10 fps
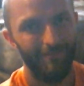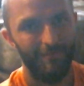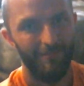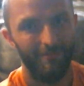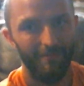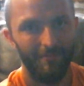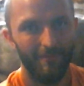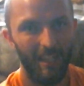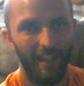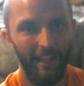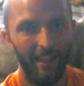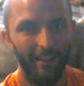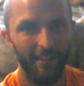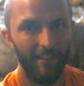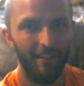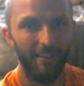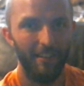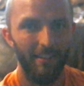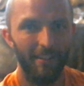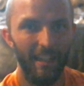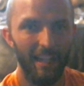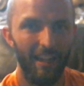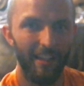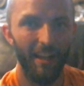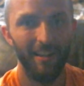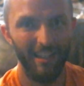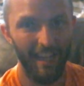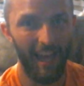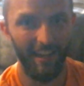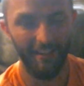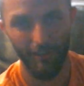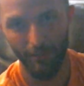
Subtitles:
don't really enjoy the way life is right